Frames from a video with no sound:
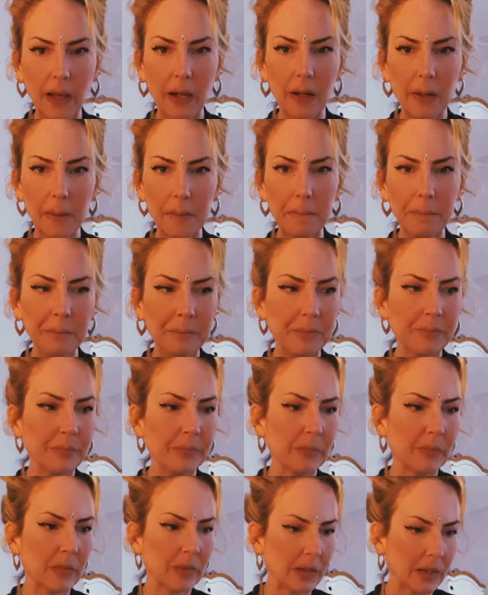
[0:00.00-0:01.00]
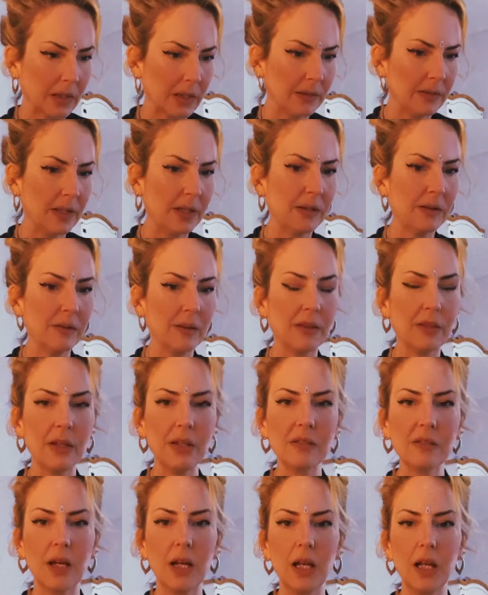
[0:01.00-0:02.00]
Um, and then the
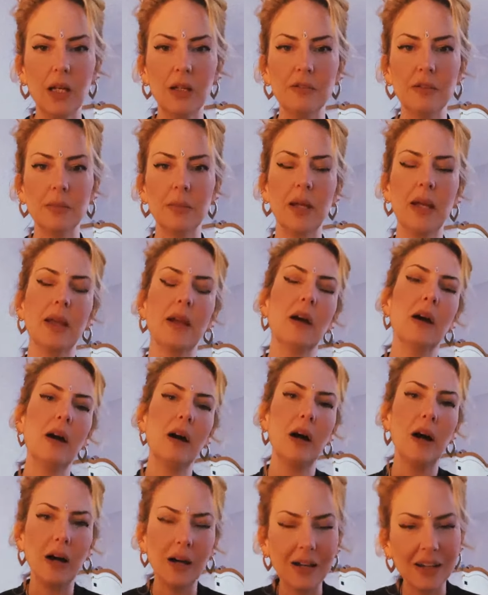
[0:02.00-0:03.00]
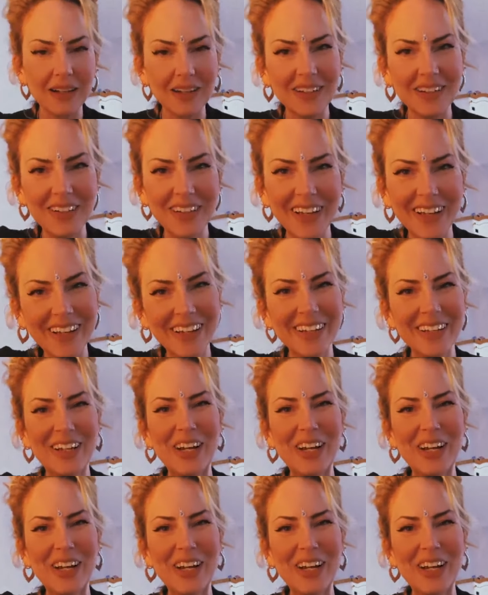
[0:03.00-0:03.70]
things that I love, I'm like, ah, oh,